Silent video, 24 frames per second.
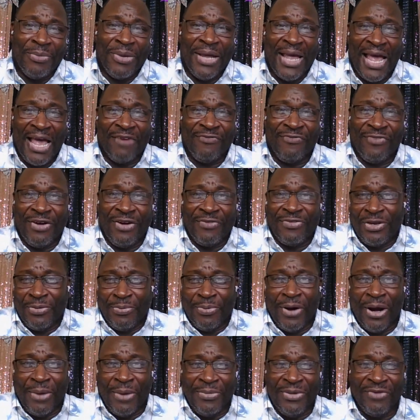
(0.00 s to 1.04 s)
behalf of the
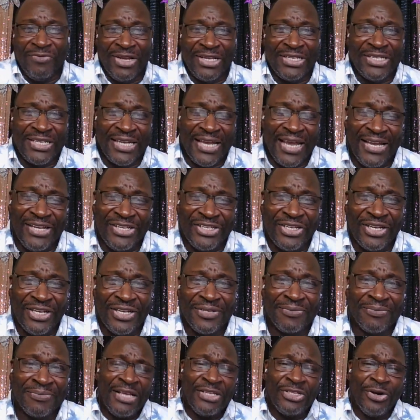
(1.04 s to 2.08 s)
Department of
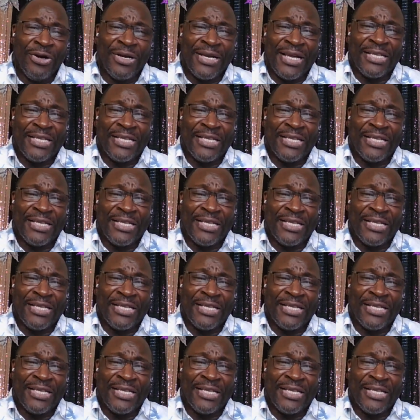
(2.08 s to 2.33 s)
Education, and so it